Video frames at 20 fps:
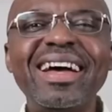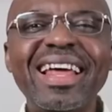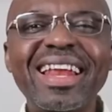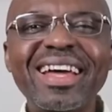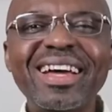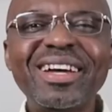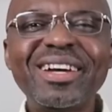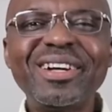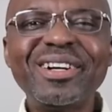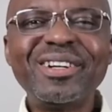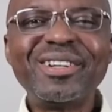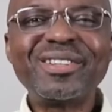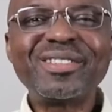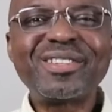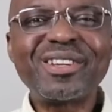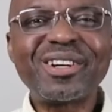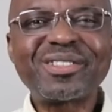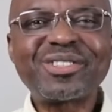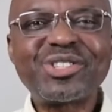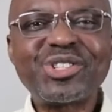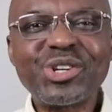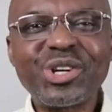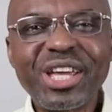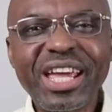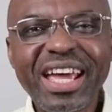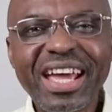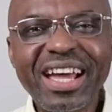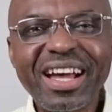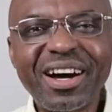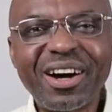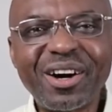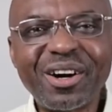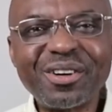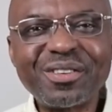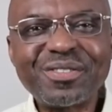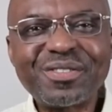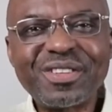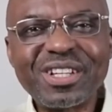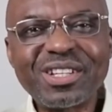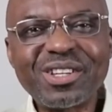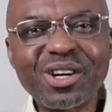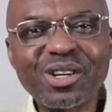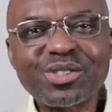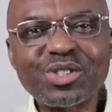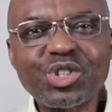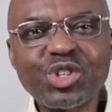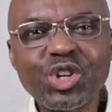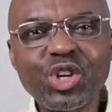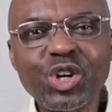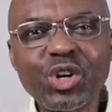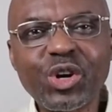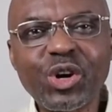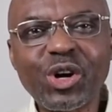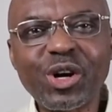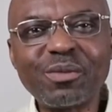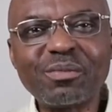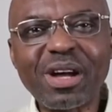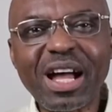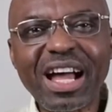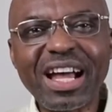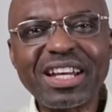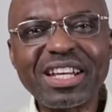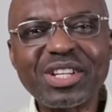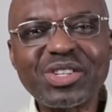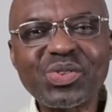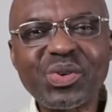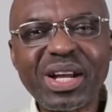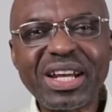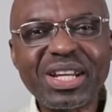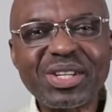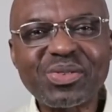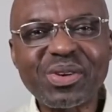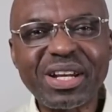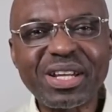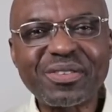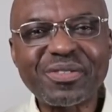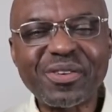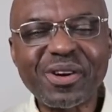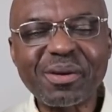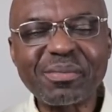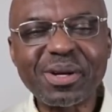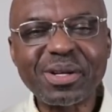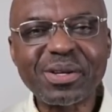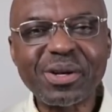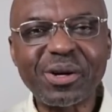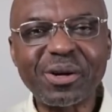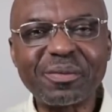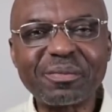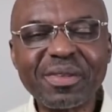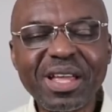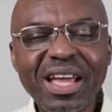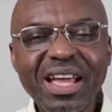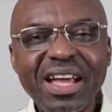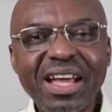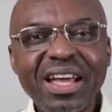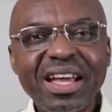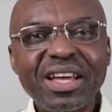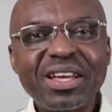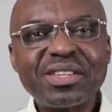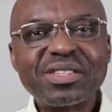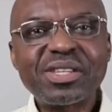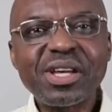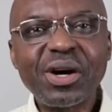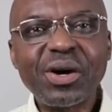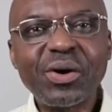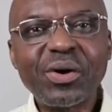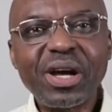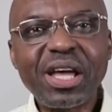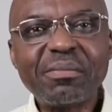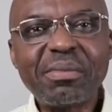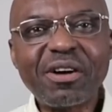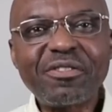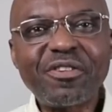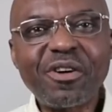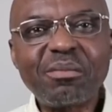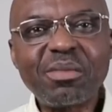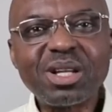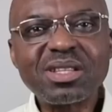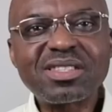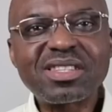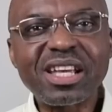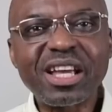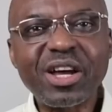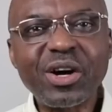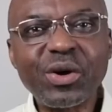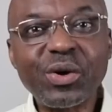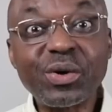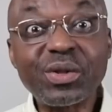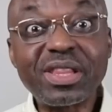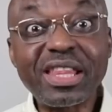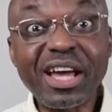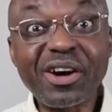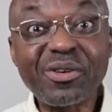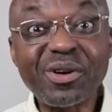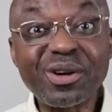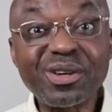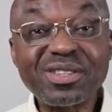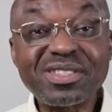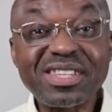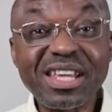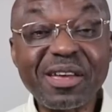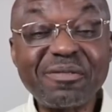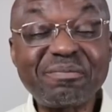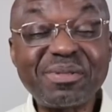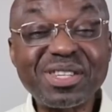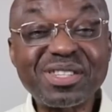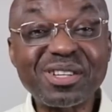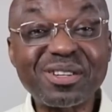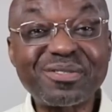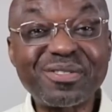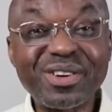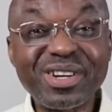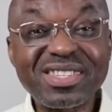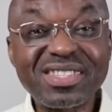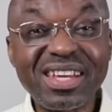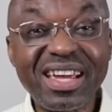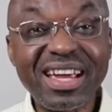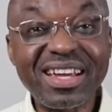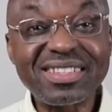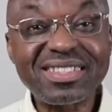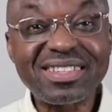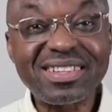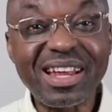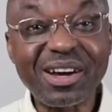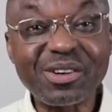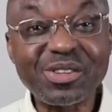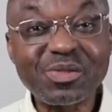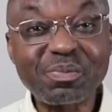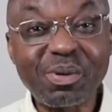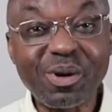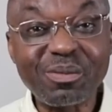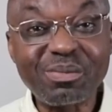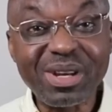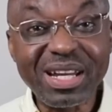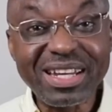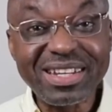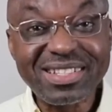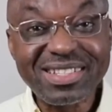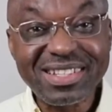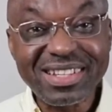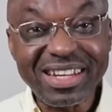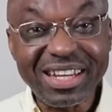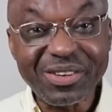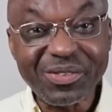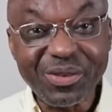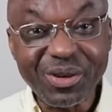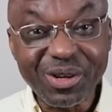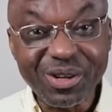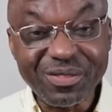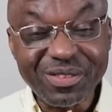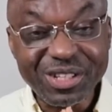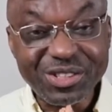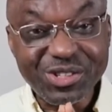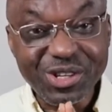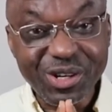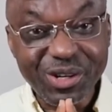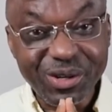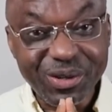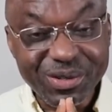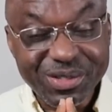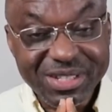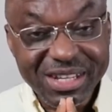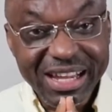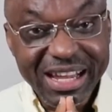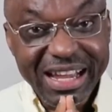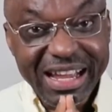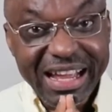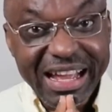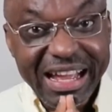Hello, Dr. Joe here of the drjoe.com and the 2020forum.com. So about 4 months ago, there was a piece of research that was published in one of the journals,